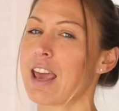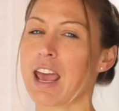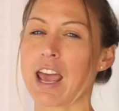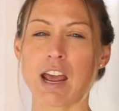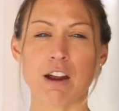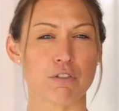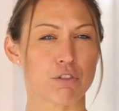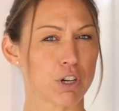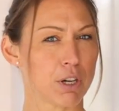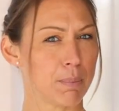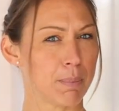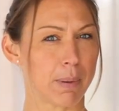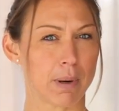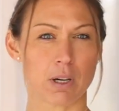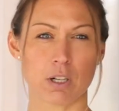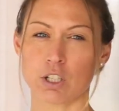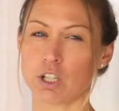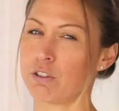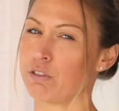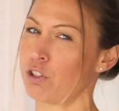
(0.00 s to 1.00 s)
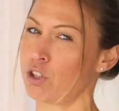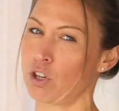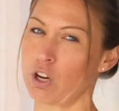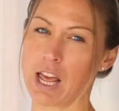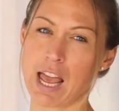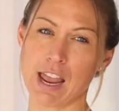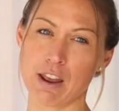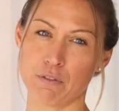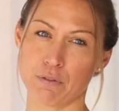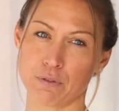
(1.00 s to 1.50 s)
every part of your
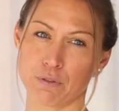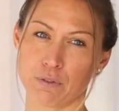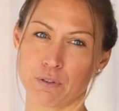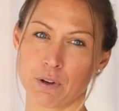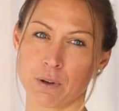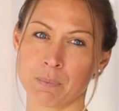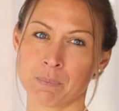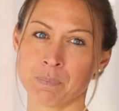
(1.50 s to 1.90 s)
life.